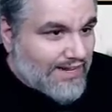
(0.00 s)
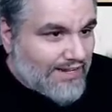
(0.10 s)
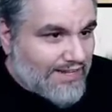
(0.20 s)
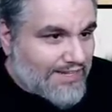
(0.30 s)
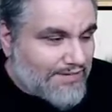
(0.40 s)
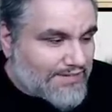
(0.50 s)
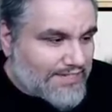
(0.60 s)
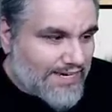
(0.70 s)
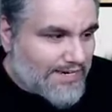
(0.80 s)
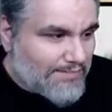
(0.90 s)
I like Thief of
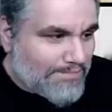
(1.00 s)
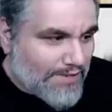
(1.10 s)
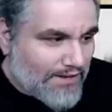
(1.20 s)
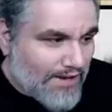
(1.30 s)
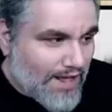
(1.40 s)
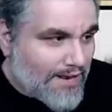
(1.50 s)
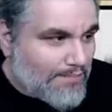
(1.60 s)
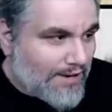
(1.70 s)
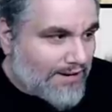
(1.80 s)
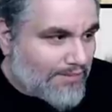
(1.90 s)
Sanity a
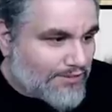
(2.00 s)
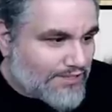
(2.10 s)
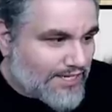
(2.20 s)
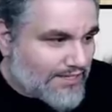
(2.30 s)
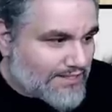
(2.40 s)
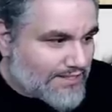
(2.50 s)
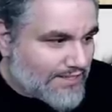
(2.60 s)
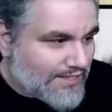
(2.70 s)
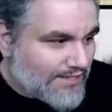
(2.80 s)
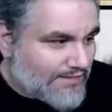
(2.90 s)
lot, but I think we're just taking the
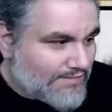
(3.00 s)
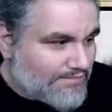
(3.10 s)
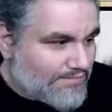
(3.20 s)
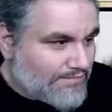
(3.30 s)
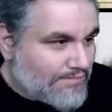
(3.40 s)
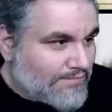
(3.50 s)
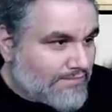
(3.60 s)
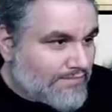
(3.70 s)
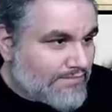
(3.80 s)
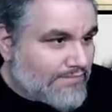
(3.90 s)
Signet here. Siggy,
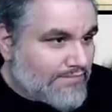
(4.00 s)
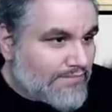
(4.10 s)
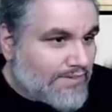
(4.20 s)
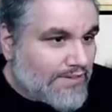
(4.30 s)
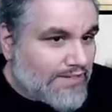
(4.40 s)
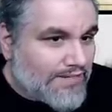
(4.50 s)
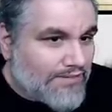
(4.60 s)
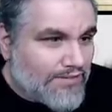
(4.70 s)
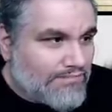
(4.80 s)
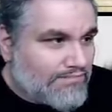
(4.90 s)
boy.
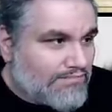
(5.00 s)
Giver?